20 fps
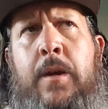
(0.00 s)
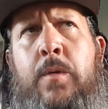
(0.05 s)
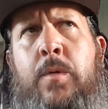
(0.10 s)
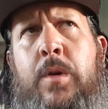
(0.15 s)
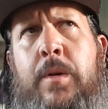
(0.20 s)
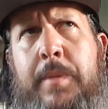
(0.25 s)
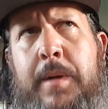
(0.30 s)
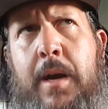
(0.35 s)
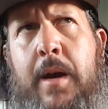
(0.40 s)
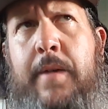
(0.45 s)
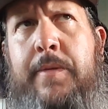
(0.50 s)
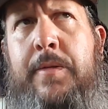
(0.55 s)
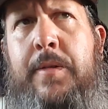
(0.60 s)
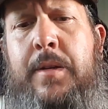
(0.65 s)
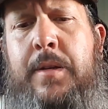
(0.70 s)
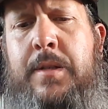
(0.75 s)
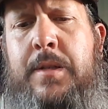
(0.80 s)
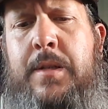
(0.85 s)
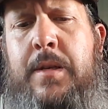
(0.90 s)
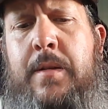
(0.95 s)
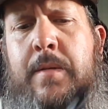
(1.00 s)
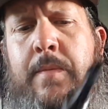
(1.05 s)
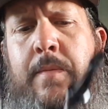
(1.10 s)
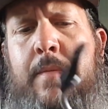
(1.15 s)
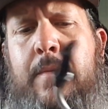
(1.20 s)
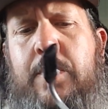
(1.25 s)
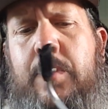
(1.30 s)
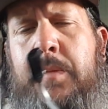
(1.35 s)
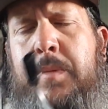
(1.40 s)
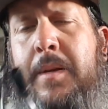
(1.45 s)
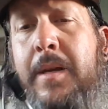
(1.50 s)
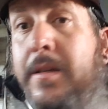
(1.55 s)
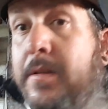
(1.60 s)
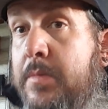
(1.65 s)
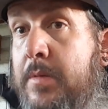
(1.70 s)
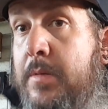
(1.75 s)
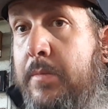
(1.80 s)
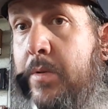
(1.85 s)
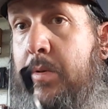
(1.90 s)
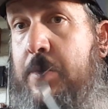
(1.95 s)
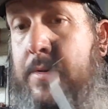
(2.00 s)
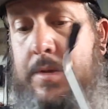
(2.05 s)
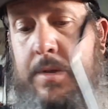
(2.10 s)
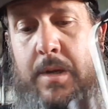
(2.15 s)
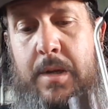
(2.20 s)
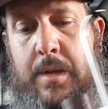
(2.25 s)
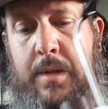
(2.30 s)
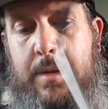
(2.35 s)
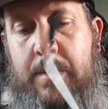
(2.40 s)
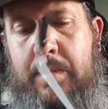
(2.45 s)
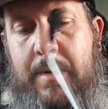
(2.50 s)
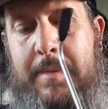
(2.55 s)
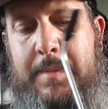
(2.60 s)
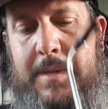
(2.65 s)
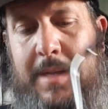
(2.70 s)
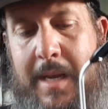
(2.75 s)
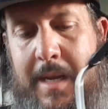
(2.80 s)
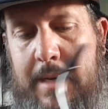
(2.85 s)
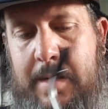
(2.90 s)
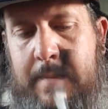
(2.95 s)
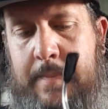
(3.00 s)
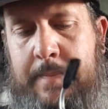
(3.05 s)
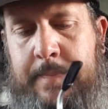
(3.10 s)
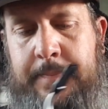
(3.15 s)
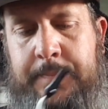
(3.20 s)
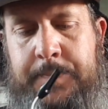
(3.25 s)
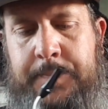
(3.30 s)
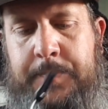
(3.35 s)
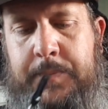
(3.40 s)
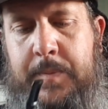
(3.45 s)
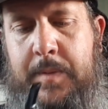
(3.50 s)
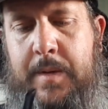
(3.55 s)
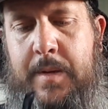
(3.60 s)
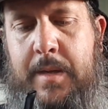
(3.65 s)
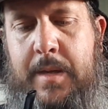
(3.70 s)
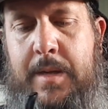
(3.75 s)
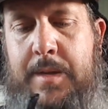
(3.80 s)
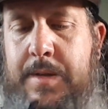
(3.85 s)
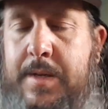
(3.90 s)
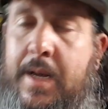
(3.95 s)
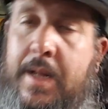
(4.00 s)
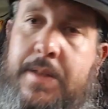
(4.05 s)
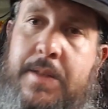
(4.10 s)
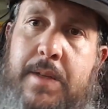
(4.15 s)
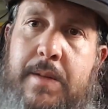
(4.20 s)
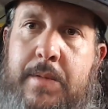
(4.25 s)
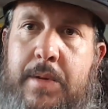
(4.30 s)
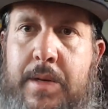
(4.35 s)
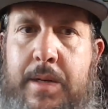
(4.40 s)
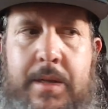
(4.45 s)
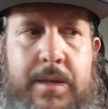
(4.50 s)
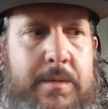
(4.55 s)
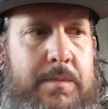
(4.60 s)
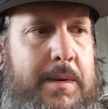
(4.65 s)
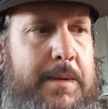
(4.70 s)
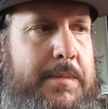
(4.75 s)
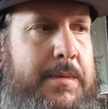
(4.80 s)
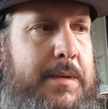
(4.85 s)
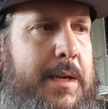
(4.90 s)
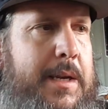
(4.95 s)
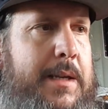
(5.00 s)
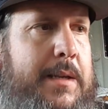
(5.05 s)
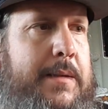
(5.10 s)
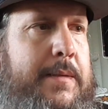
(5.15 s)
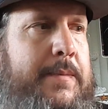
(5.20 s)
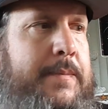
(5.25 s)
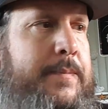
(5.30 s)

We'll be offering some replacement bowls on the website. He's got some on his website.